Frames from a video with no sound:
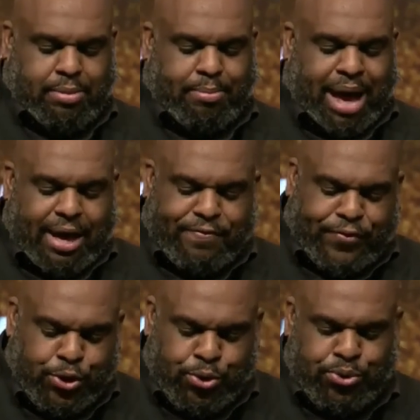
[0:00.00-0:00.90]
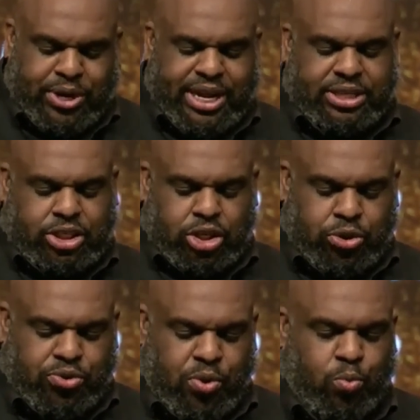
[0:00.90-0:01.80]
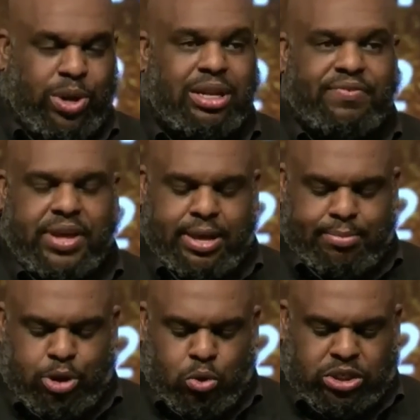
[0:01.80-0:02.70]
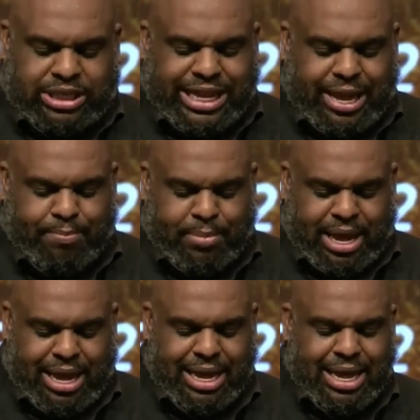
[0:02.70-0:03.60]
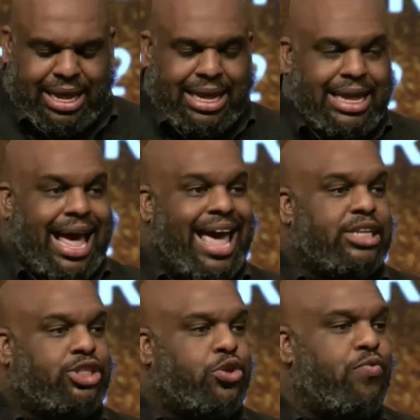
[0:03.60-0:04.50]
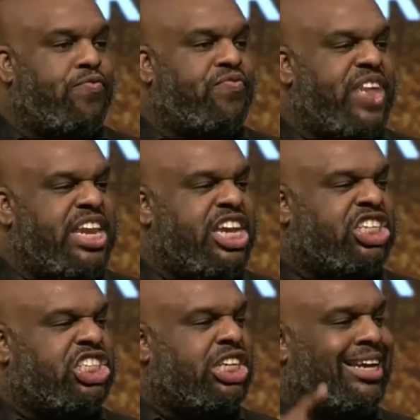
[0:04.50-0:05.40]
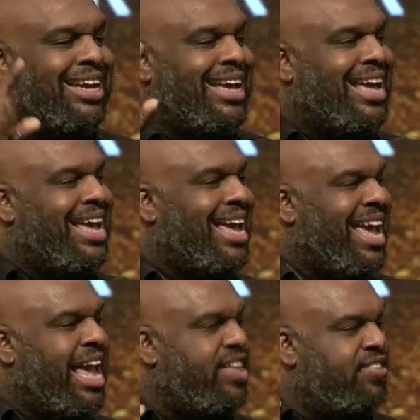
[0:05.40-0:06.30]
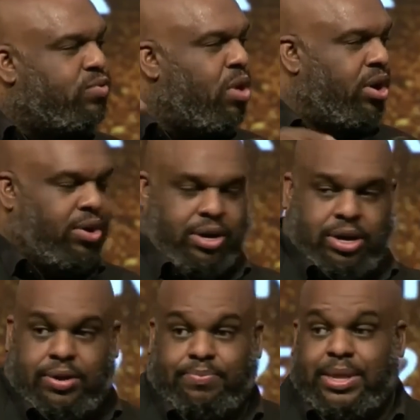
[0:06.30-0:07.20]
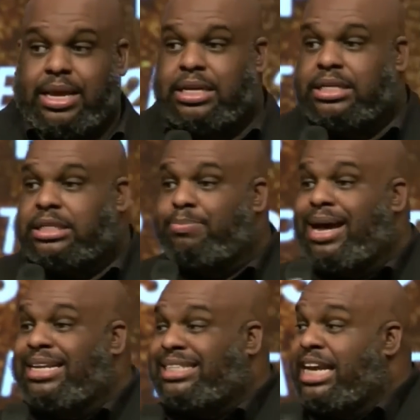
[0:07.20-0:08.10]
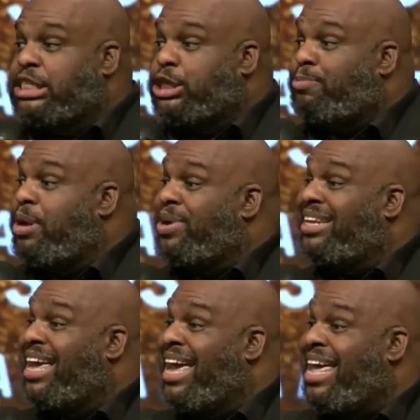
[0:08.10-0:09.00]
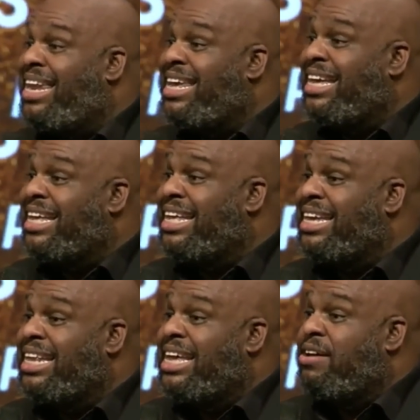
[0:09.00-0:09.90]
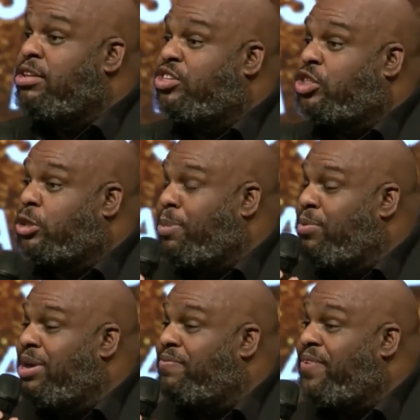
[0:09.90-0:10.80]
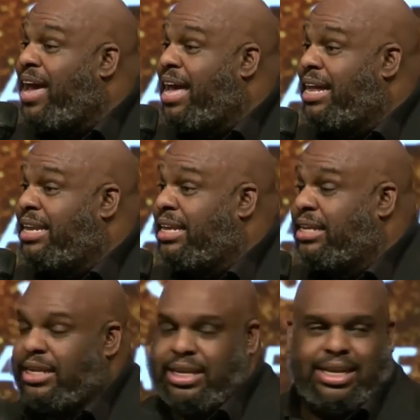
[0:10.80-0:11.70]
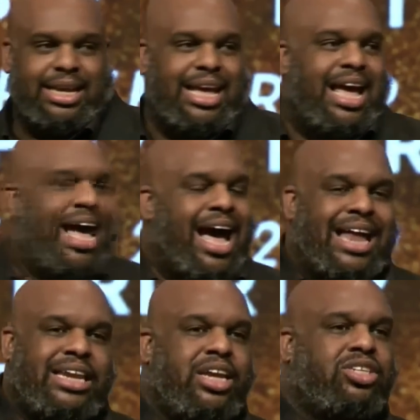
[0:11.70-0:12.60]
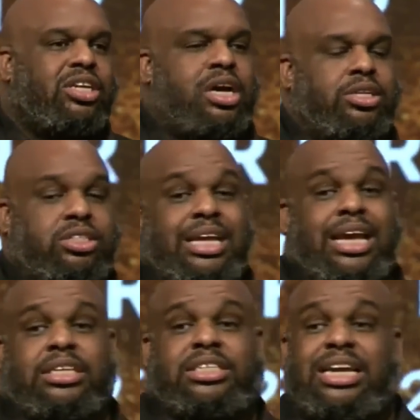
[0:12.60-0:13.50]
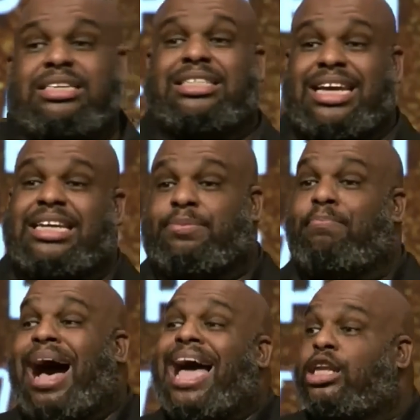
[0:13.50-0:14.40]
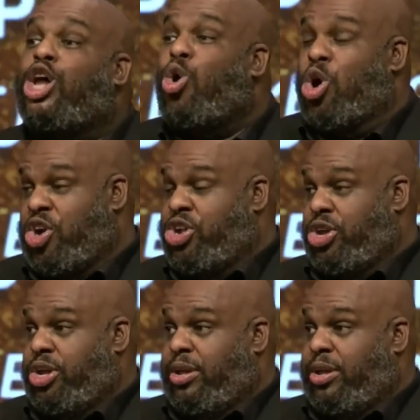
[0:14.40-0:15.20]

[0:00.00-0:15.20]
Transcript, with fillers: my food is to do the will of him who sent me and to finish his work. Somebody say, Spirit led, Spirit fed. I need you to understand Jesus is my Lord